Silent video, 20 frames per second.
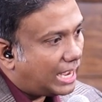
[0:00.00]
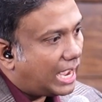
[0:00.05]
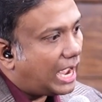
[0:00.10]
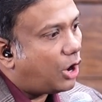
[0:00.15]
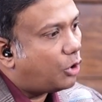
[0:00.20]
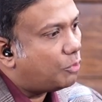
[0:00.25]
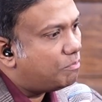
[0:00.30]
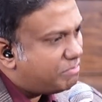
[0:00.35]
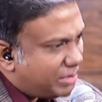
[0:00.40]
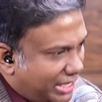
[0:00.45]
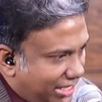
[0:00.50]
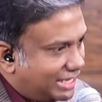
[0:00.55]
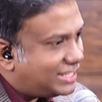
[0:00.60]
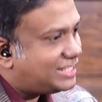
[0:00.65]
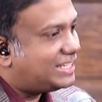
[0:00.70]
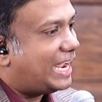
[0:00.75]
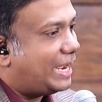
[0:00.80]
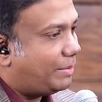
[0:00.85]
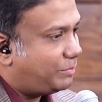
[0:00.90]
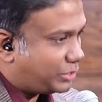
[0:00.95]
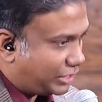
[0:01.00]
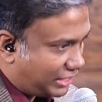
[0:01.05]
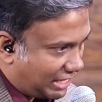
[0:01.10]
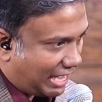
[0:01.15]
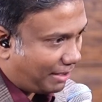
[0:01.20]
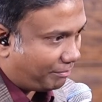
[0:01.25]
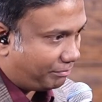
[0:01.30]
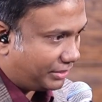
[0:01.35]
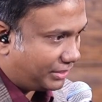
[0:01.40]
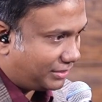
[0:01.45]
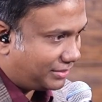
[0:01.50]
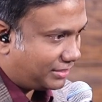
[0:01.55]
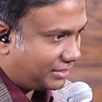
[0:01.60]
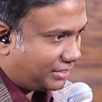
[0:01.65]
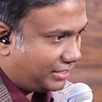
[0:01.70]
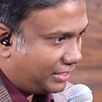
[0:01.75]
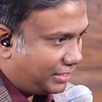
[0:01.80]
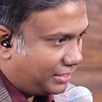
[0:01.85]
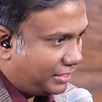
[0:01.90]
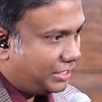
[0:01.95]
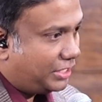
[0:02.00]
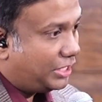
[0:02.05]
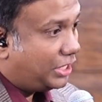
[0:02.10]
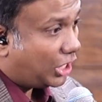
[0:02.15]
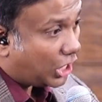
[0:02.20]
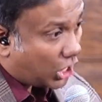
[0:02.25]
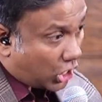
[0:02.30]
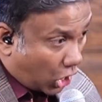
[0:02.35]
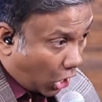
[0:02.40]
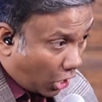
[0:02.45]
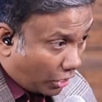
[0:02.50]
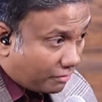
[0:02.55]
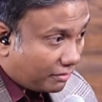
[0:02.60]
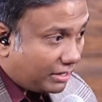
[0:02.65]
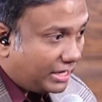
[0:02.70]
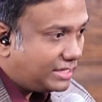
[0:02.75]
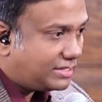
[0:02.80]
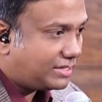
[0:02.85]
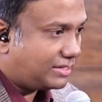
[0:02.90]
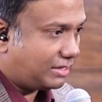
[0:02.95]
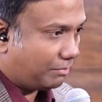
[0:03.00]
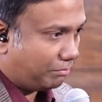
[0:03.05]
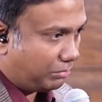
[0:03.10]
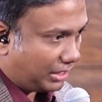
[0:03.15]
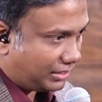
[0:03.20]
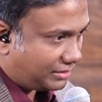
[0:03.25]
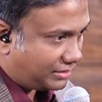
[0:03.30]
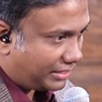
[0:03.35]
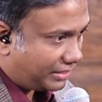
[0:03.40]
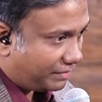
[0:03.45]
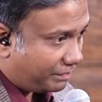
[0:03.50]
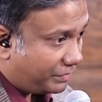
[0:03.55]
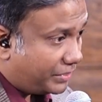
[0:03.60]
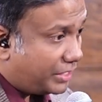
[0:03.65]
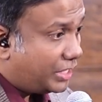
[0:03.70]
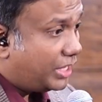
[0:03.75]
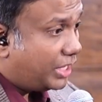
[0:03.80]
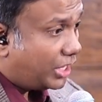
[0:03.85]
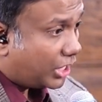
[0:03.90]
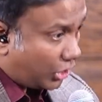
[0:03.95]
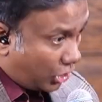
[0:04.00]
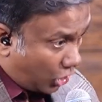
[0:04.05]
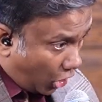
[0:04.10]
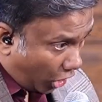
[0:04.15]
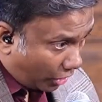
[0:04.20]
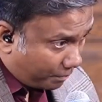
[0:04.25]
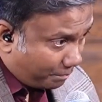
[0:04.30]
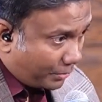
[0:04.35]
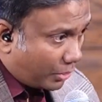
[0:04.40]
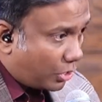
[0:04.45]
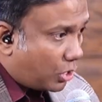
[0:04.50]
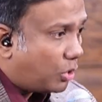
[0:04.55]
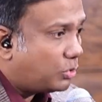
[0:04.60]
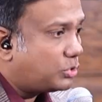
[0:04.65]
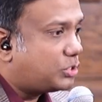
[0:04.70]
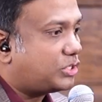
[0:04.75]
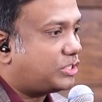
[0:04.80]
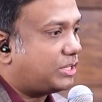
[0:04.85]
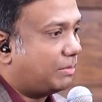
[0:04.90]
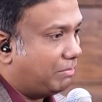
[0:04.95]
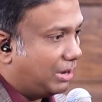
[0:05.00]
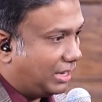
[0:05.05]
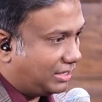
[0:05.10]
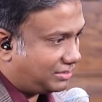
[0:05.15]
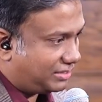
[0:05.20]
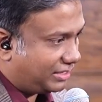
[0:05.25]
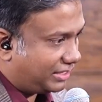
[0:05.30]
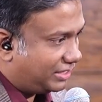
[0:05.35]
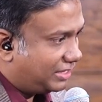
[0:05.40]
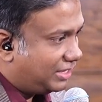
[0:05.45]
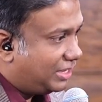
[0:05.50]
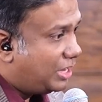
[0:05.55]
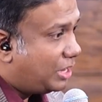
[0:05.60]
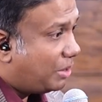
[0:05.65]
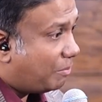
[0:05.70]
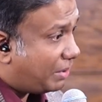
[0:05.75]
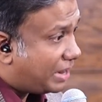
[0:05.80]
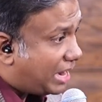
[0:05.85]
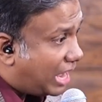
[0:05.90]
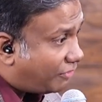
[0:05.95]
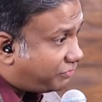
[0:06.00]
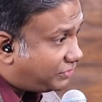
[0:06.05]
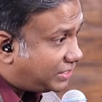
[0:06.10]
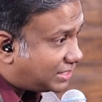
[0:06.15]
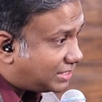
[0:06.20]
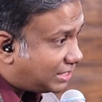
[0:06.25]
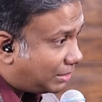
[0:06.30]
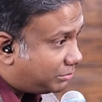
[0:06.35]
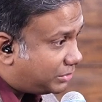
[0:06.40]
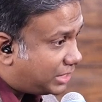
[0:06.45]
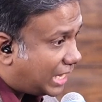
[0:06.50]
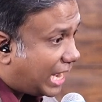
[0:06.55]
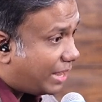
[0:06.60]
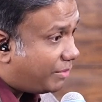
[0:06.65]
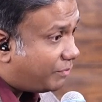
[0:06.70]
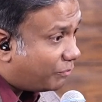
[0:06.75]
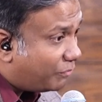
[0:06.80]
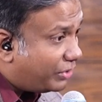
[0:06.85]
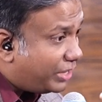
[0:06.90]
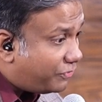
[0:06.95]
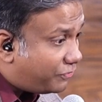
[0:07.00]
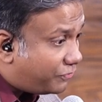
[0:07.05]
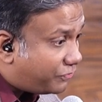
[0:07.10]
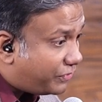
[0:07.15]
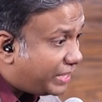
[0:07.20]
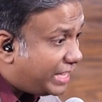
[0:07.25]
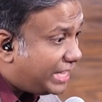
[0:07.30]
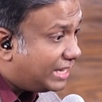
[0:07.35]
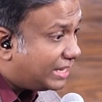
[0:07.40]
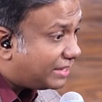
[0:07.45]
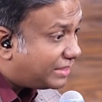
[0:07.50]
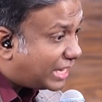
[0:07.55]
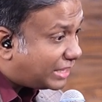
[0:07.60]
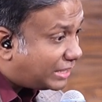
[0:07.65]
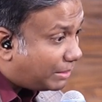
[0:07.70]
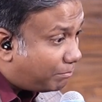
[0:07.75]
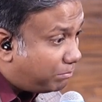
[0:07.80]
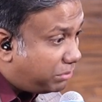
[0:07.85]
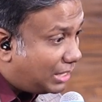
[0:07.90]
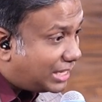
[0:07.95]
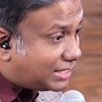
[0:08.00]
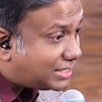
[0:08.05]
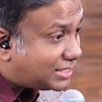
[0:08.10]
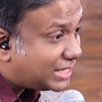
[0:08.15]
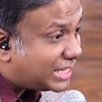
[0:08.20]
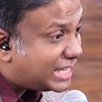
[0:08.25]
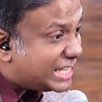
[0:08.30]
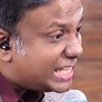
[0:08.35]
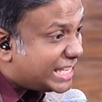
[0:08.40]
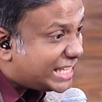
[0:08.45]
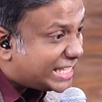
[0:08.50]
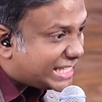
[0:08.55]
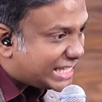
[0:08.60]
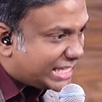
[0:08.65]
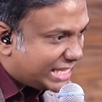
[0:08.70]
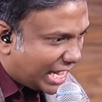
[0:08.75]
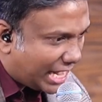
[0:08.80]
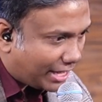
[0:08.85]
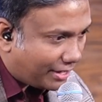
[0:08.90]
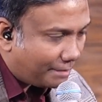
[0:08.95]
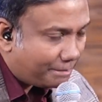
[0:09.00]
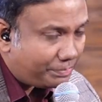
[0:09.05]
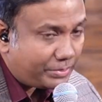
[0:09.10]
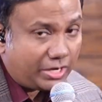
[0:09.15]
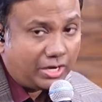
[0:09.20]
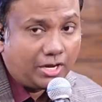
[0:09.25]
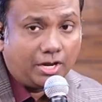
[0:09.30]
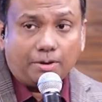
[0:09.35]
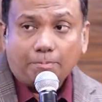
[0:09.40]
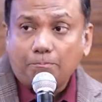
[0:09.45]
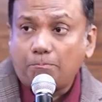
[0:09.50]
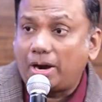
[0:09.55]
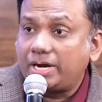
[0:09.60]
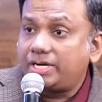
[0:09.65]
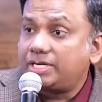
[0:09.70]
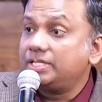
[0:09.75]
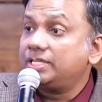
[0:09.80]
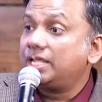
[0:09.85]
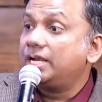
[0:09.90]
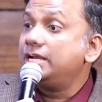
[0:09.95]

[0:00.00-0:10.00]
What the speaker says: how many times it happens. God releases a blessing. God pronounces a blessing. But after some time, we feel that the blessing is dead. But in the